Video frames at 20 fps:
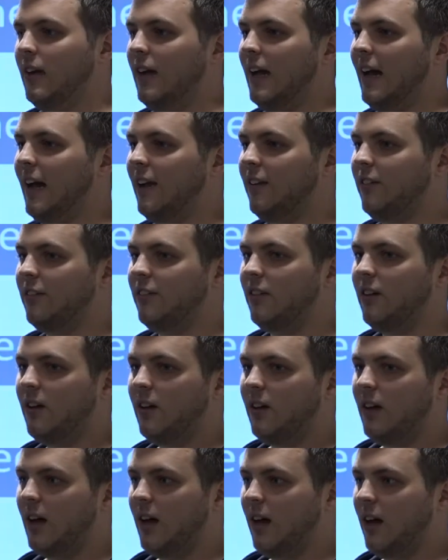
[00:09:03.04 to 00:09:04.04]
And
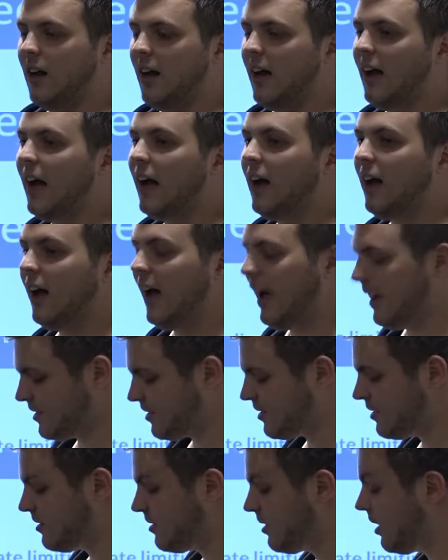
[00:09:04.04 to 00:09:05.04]

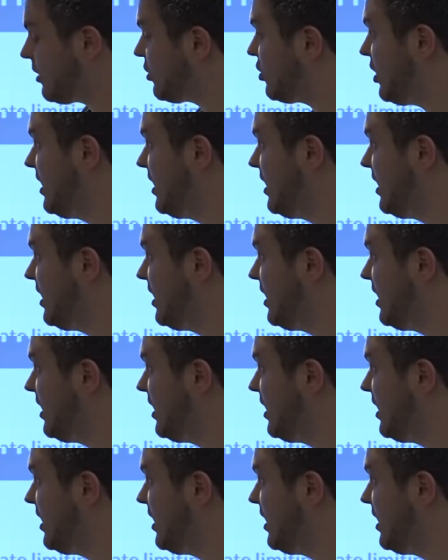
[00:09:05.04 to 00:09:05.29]
as such,